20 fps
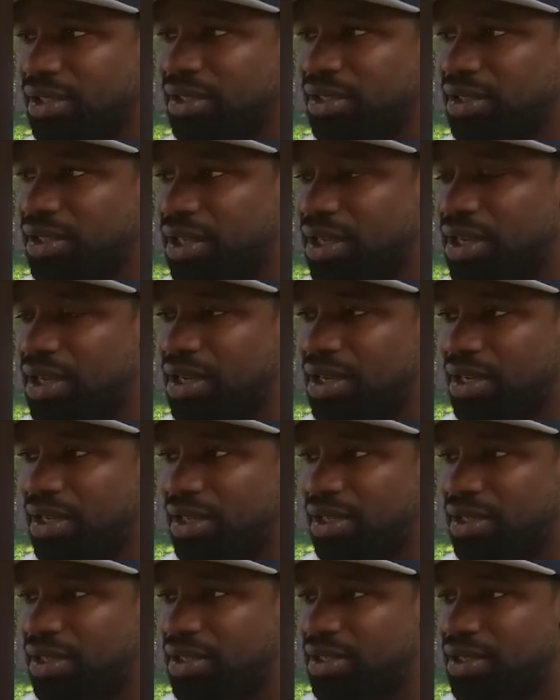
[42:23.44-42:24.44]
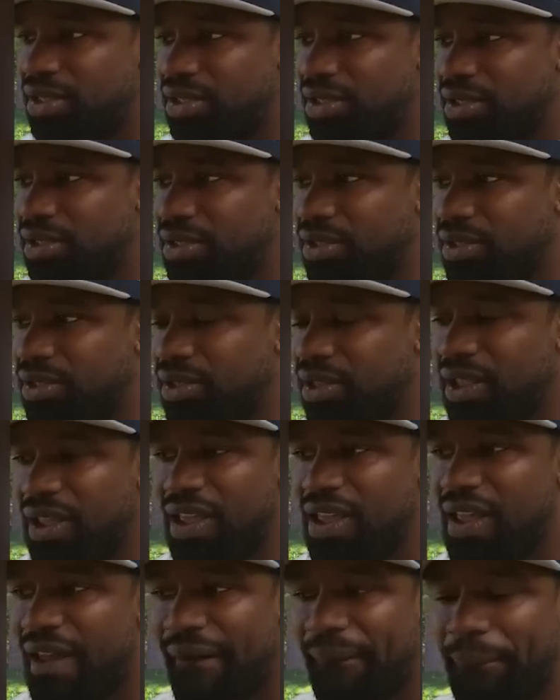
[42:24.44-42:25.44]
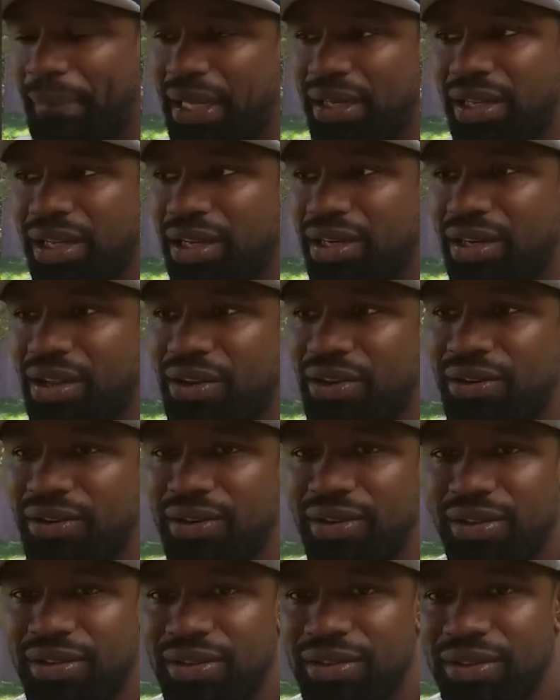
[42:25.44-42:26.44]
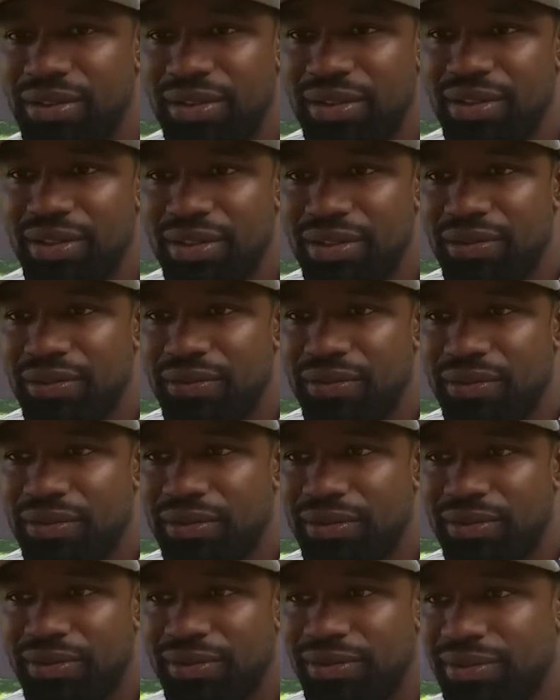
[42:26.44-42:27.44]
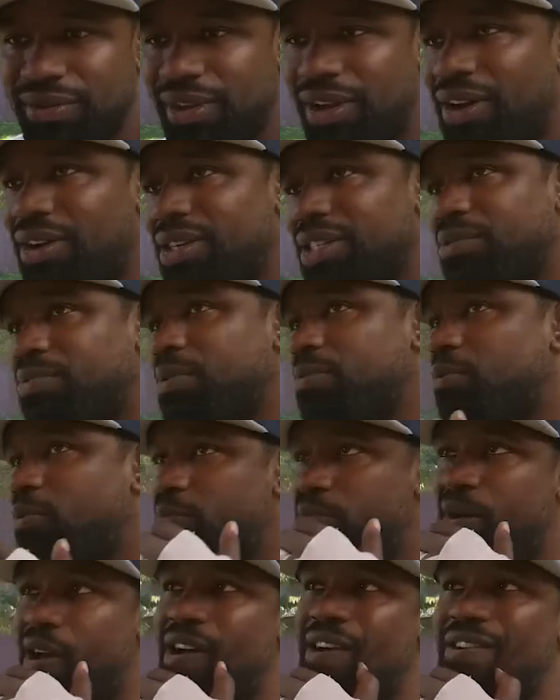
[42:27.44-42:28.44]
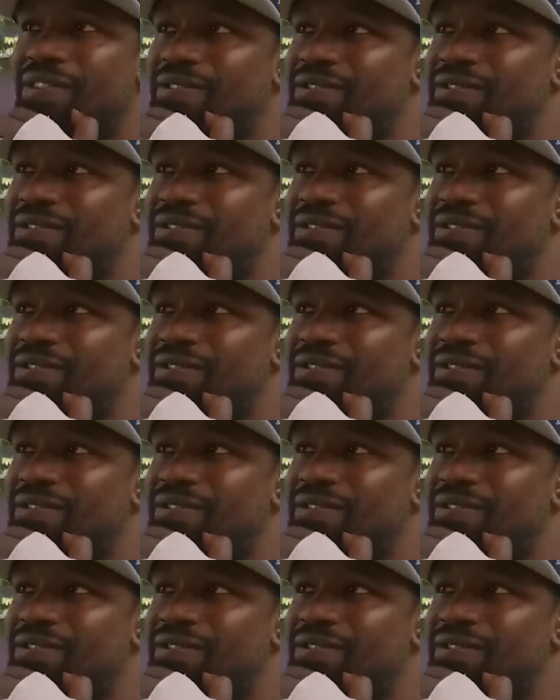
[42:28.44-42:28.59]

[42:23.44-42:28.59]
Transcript: yeah, I didn't know all these people battled.